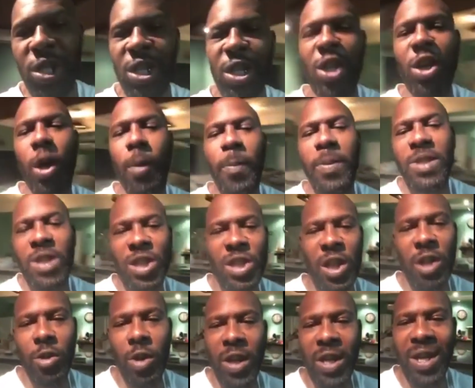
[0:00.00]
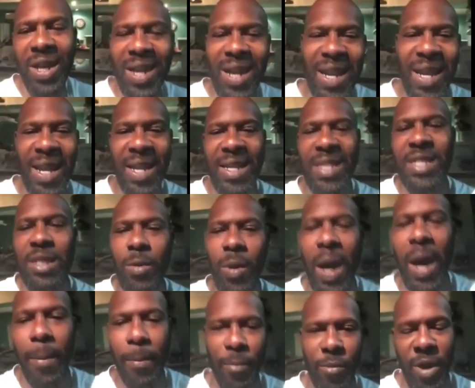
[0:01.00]
the competition, all you can clearly see what
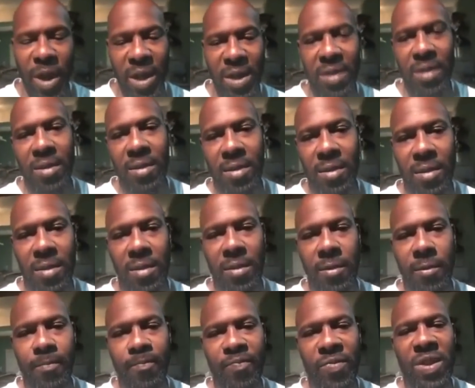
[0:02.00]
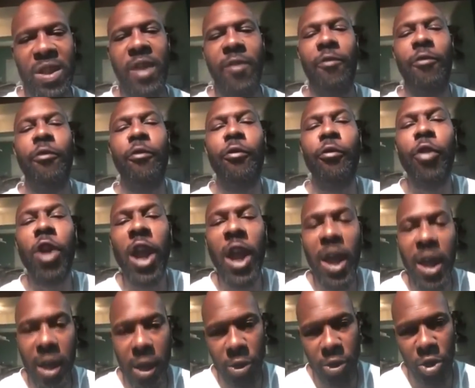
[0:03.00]
happened, right? They're afraid
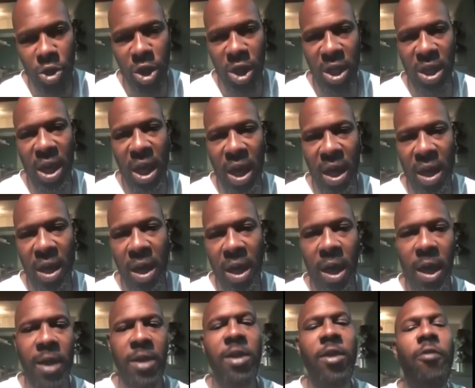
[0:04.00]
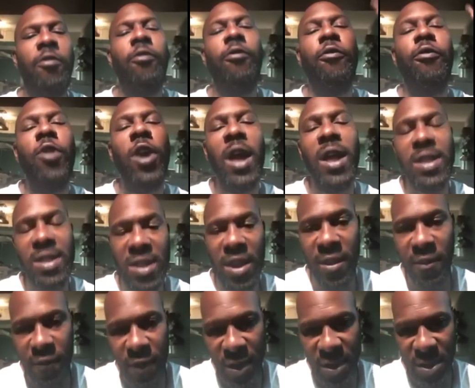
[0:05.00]
of Grenada. They're afraid St.
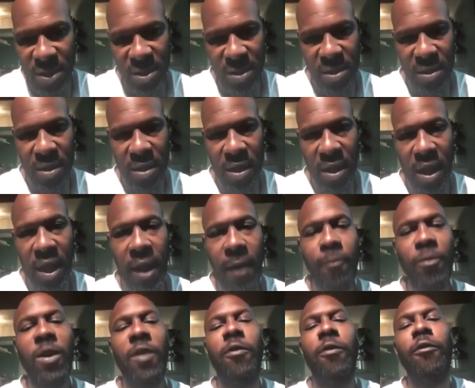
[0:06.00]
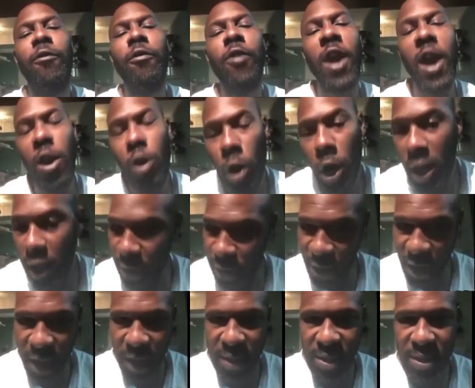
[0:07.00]
Vincent. They're afraid all your
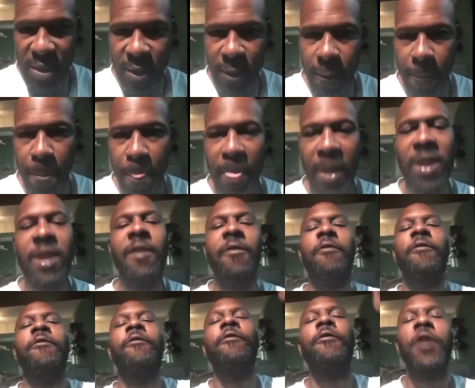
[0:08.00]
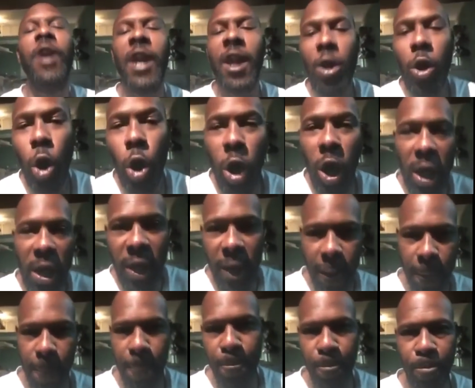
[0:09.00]
fellas. They're afraid all your,
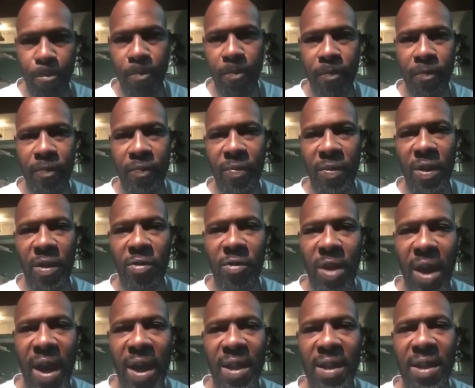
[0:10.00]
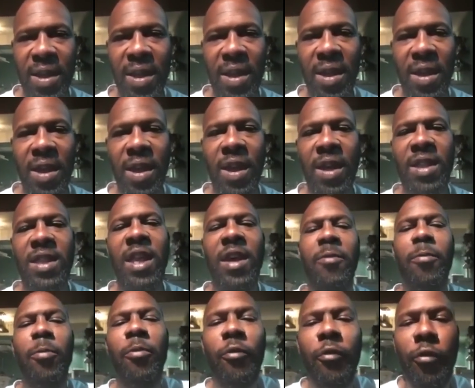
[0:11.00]
right? They're
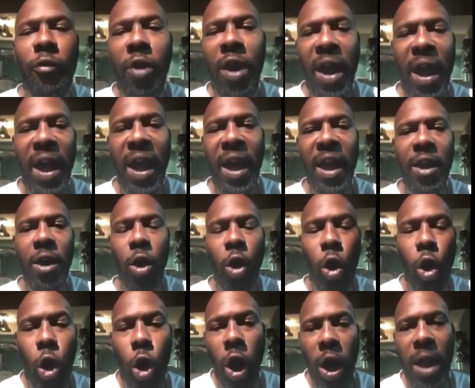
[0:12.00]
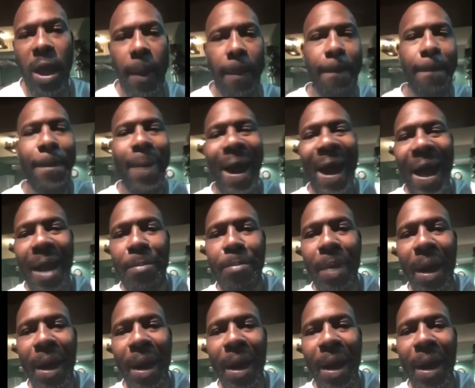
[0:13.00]
afraid all your bad.